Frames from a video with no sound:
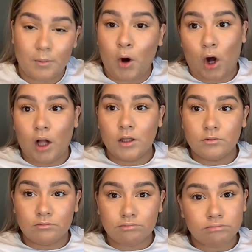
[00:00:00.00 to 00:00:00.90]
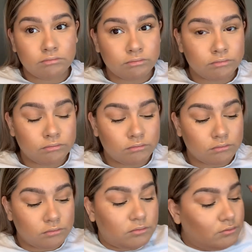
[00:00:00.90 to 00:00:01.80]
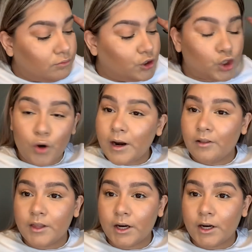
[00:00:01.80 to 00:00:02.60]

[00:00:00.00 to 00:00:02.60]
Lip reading: them all. Just thrown out